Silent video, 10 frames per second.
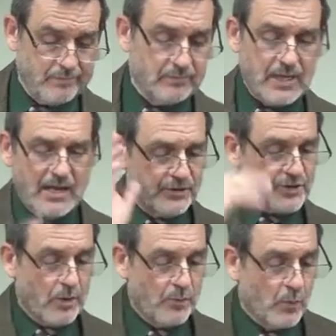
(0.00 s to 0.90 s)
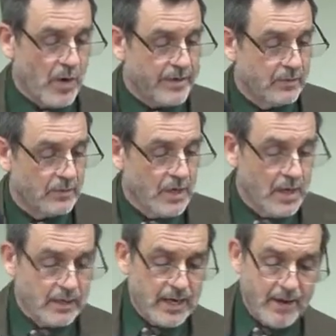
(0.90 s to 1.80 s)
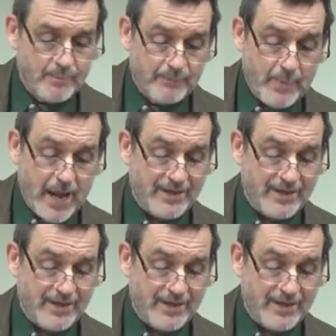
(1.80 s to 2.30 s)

Now ah, let's start with one. Yeah, man,